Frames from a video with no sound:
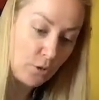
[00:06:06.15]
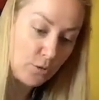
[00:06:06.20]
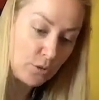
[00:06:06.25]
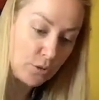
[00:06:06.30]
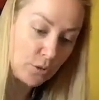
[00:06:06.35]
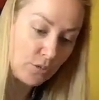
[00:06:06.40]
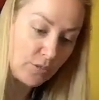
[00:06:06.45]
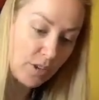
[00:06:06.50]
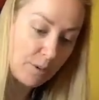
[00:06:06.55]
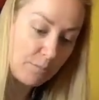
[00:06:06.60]
So
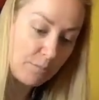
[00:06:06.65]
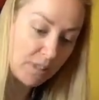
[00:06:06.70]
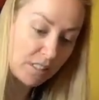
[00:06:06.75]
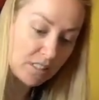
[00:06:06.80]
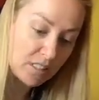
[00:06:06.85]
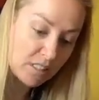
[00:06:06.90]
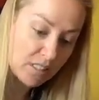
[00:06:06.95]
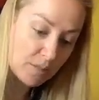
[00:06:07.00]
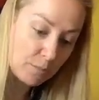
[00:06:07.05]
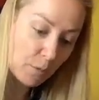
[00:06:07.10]
if I miss
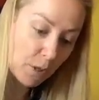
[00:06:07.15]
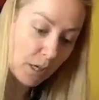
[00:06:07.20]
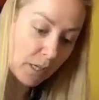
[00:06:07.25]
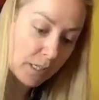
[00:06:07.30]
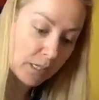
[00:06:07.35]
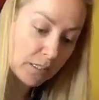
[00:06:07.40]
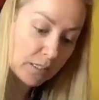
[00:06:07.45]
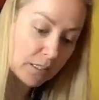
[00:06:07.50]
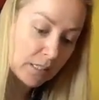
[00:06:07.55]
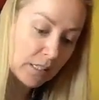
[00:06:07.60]
a
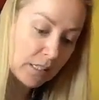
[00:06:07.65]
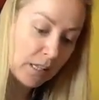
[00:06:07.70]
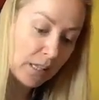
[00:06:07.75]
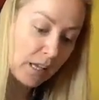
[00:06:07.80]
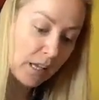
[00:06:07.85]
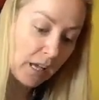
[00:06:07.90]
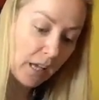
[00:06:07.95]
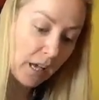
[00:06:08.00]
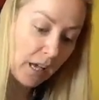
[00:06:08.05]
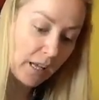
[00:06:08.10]
spot,
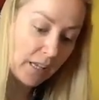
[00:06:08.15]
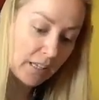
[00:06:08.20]
I